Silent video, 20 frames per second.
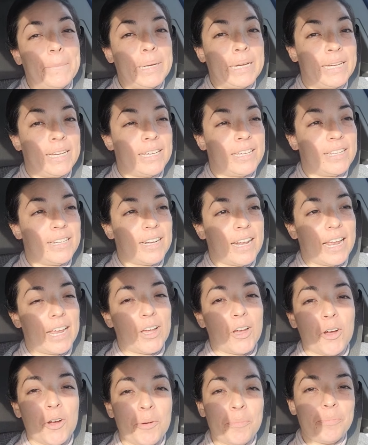But
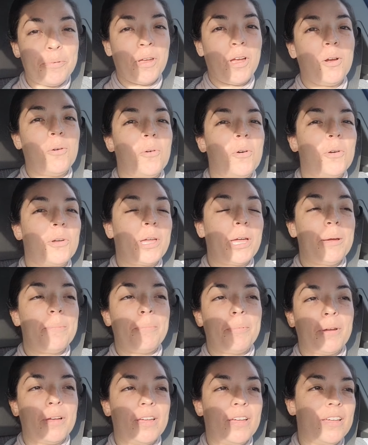I hope y'all woke
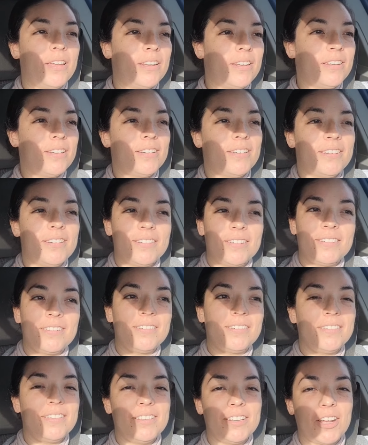up
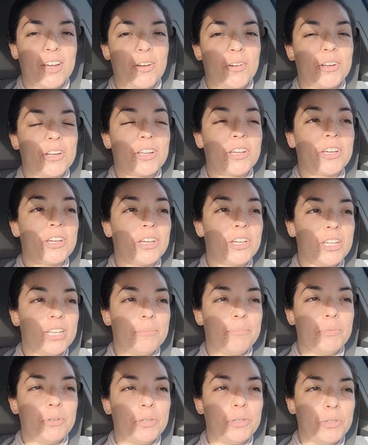on, you know, in a
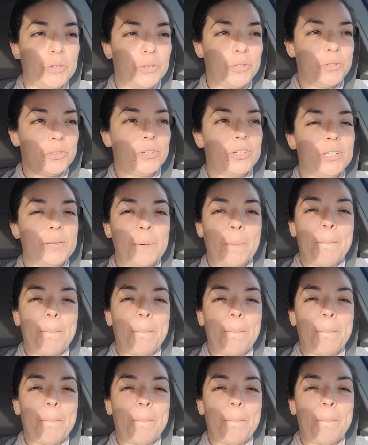good mood,